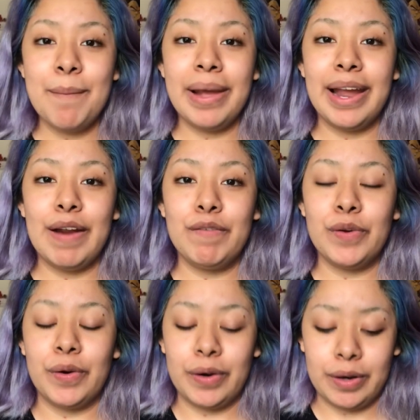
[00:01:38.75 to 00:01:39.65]
my hair
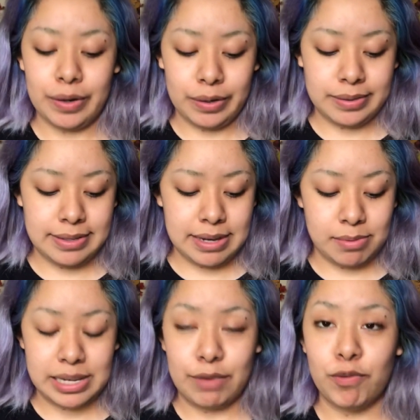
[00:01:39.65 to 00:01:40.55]
since I
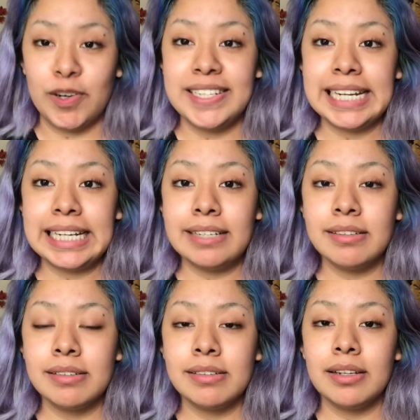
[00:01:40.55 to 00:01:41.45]
was like 14,
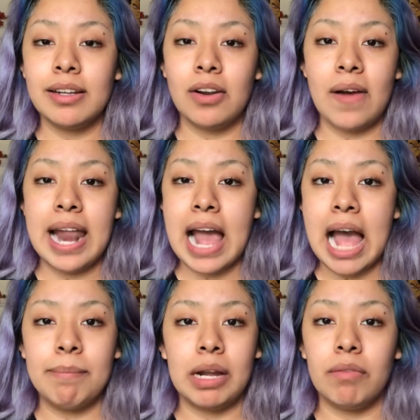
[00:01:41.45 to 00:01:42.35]
you know, and I
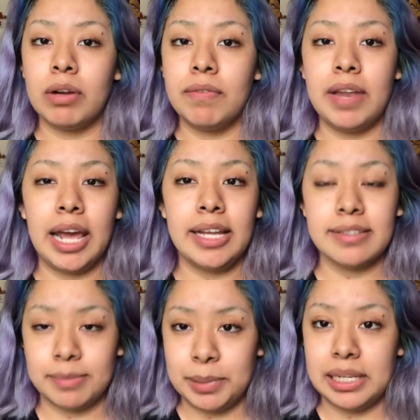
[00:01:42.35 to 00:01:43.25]
have my rough
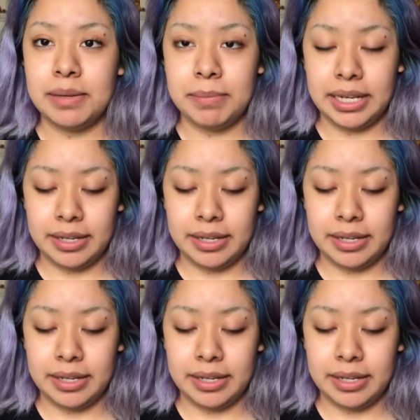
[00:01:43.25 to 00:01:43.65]
days, believe me.